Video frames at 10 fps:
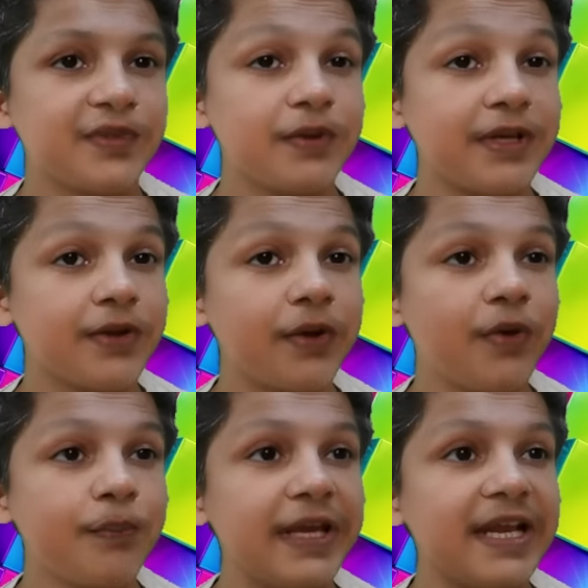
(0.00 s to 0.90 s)
So his
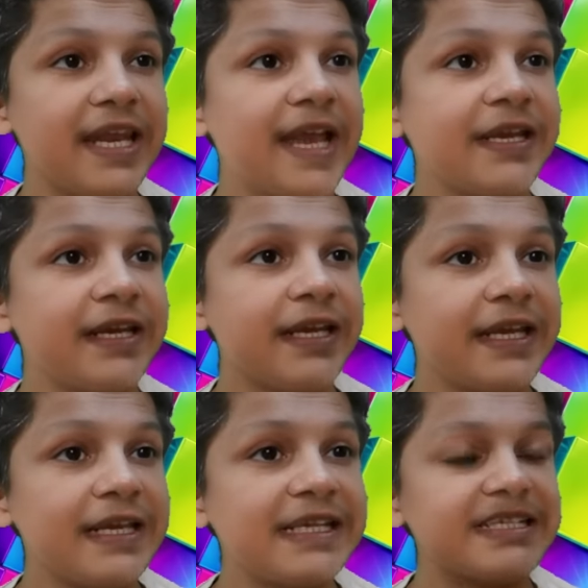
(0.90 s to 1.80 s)
opening line
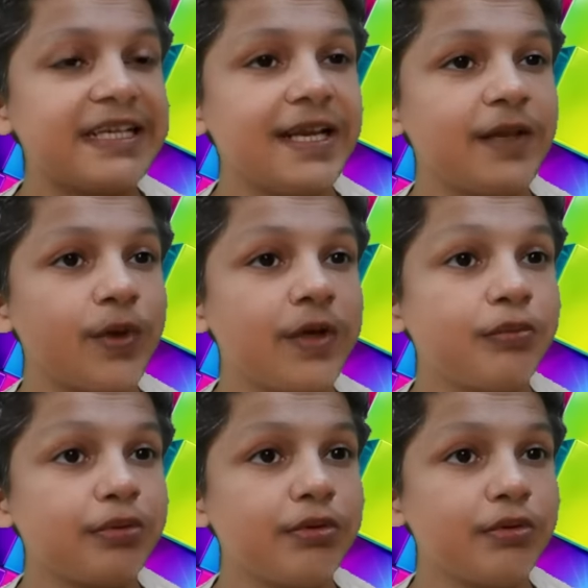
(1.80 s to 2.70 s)
is a single word,
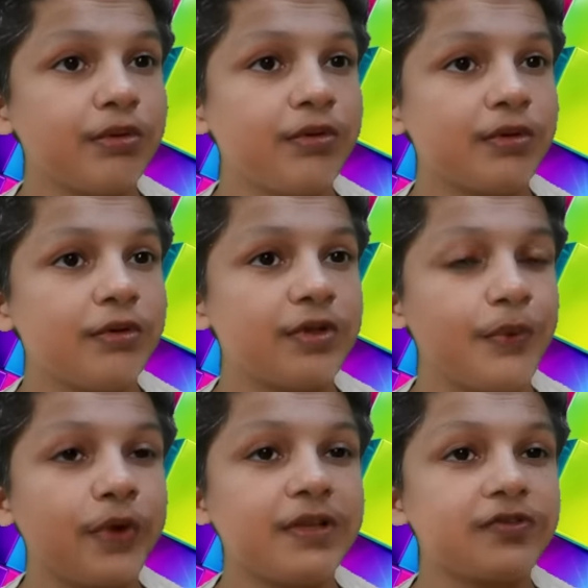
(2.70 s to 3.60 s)
boo,
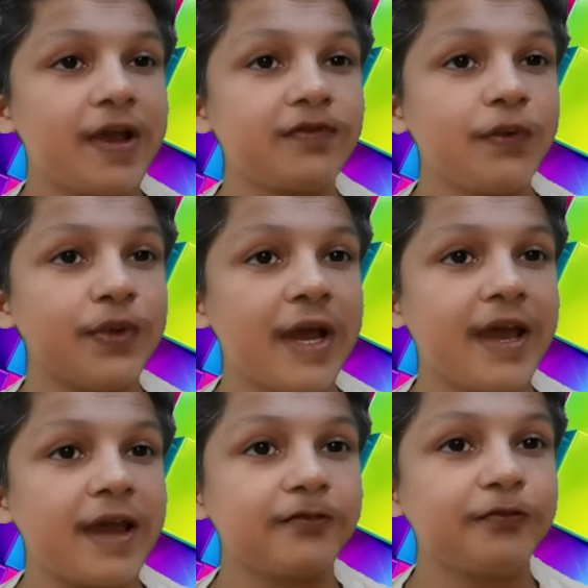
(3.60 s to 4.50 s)
spoken softly with a
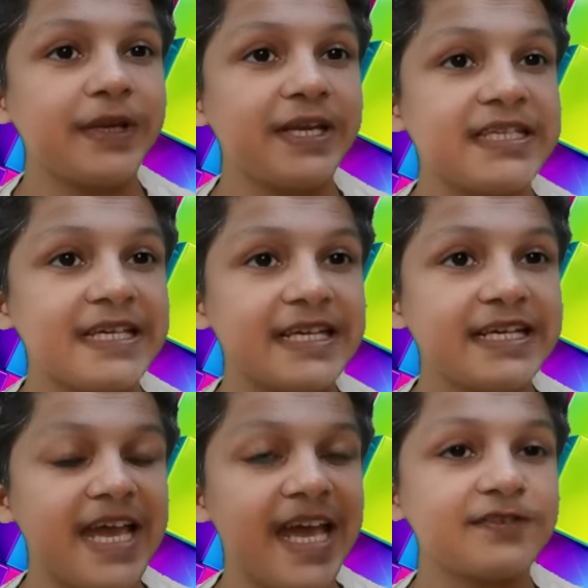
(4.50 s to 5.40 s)
half-minute
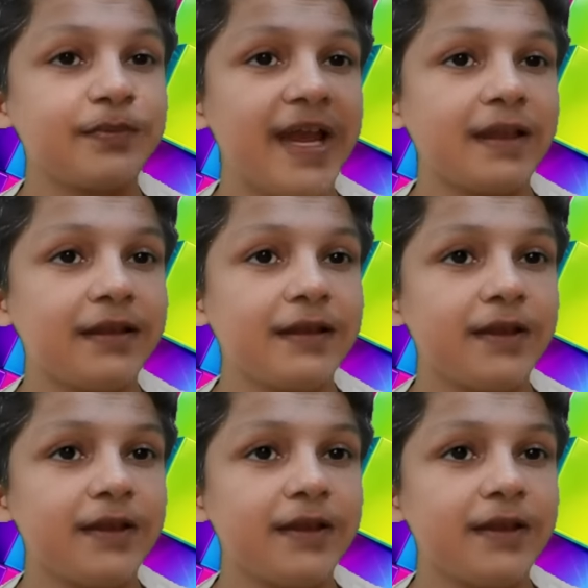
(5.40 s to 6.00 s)
half-smile.